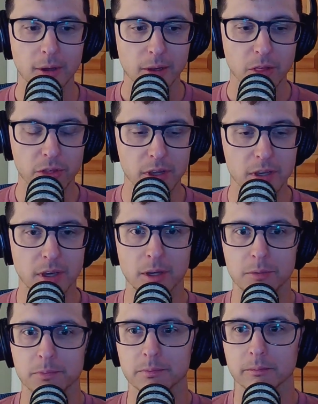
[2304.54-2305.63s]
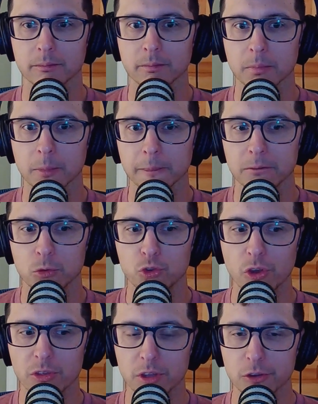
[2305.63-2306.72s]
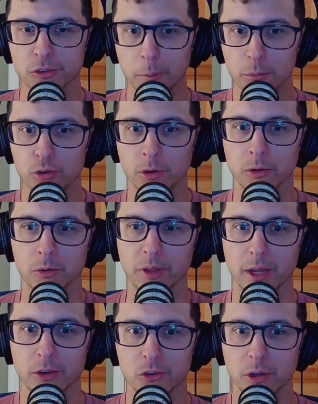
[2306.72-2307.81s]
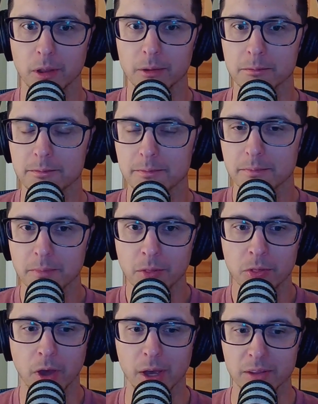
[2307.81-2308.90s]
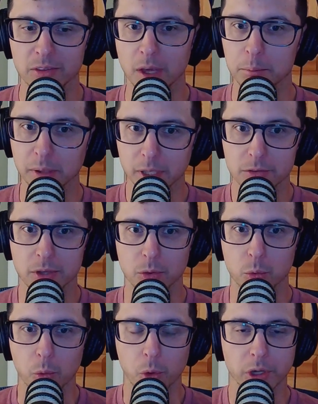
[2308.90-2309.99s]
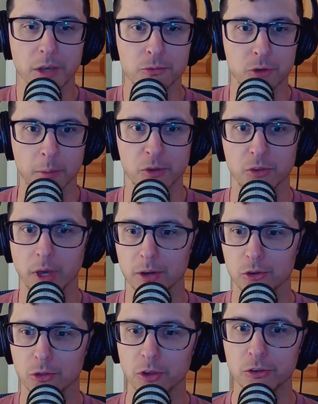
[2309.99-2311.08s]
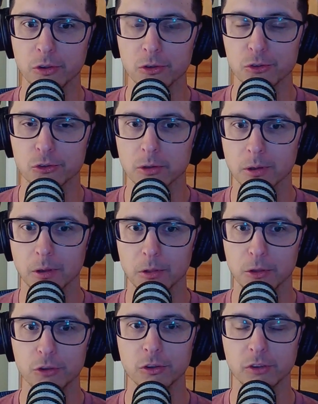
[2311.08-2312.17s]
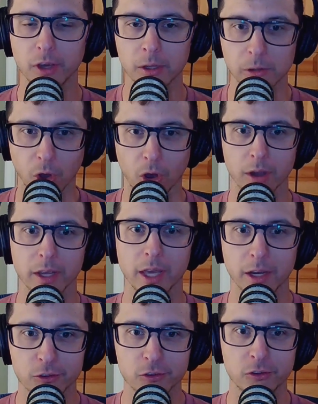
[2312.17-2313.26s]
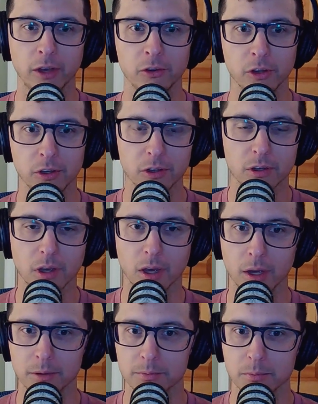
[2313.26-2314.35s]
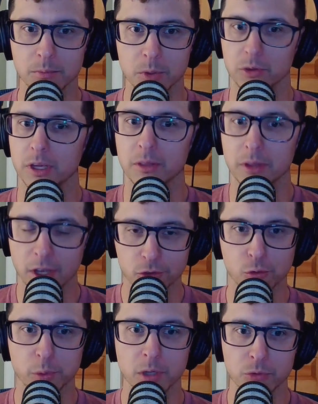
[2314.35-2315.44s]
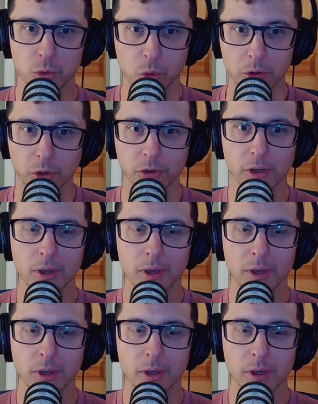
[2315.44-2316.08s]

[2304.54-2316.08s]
the assumption that I believe that we're working from is that this is a long and extended in the history of the world.